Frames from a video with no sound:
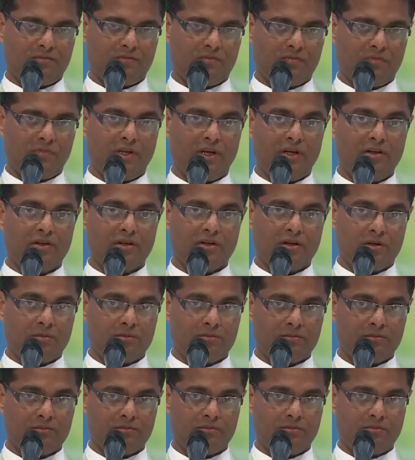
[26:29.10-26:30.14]
that
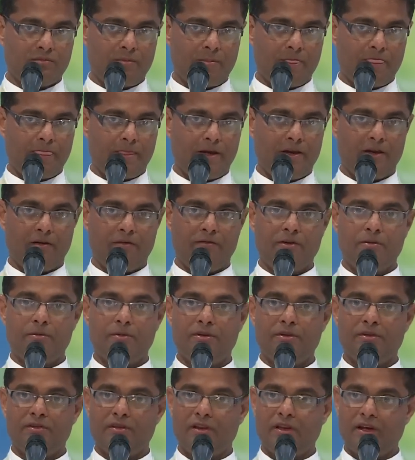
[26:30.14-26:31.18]
come in
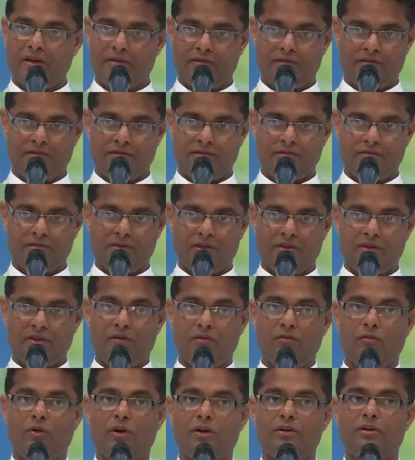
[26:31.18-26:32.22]
everybody's life.
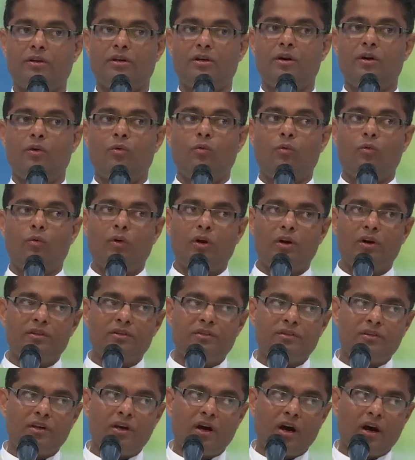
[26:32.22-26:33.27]
Then what
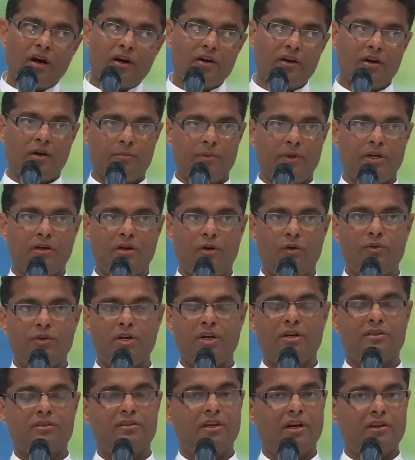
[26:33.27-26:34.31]
words are coming out,
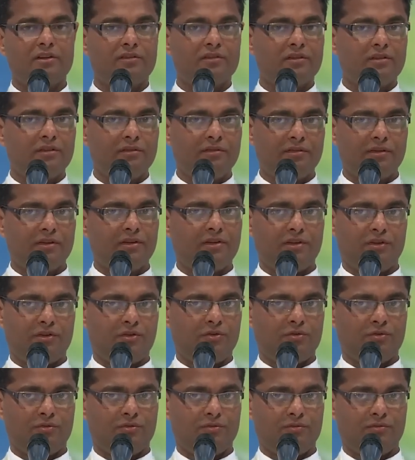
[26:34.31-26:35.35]
that's a different
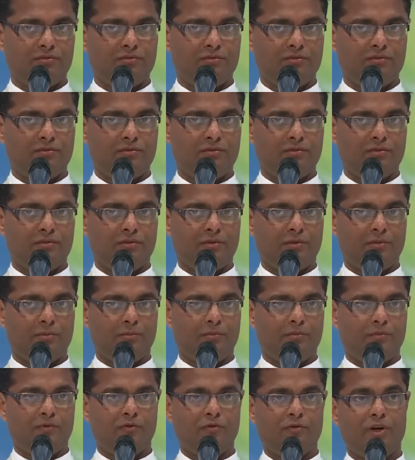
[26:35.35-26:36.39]
issue.
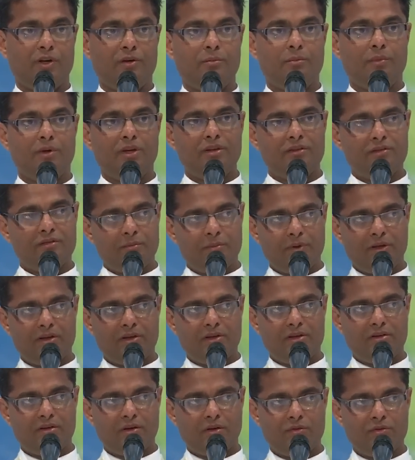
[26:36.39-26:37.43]
One may speak
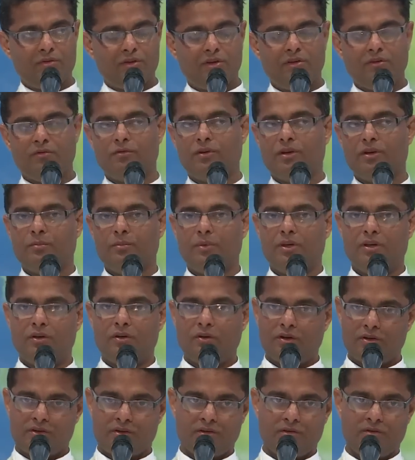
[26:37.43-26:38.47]
it out, one may
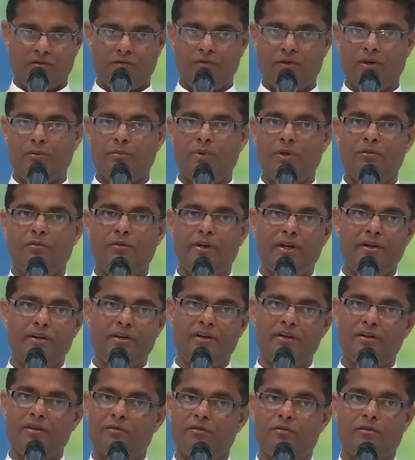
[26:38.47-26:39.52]
not. One may vent
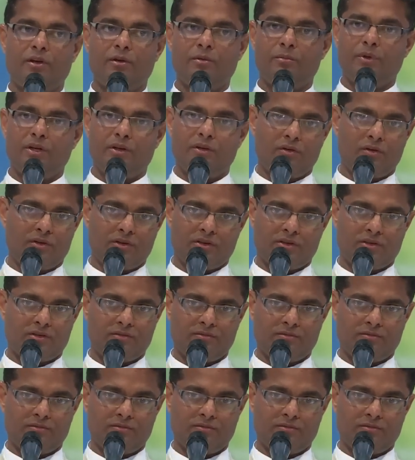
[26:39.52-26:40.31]
it, one may not.